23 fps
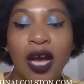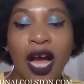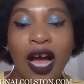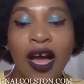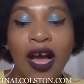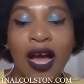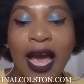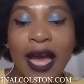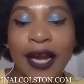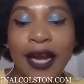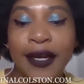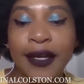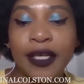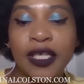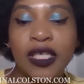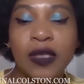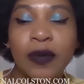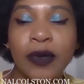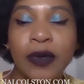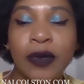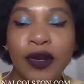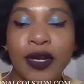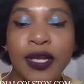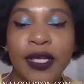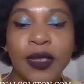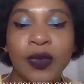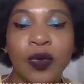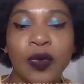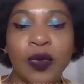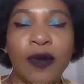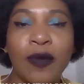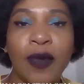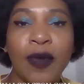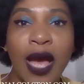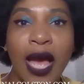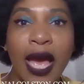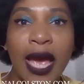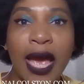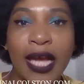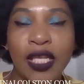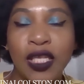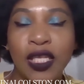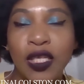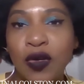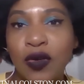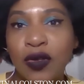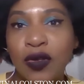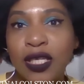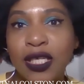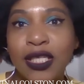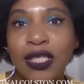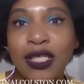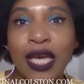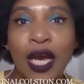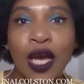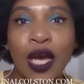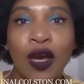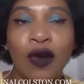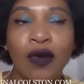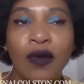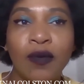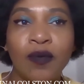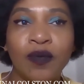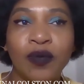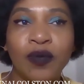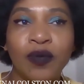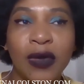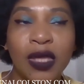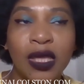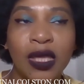I had an experience whereby I told the sound,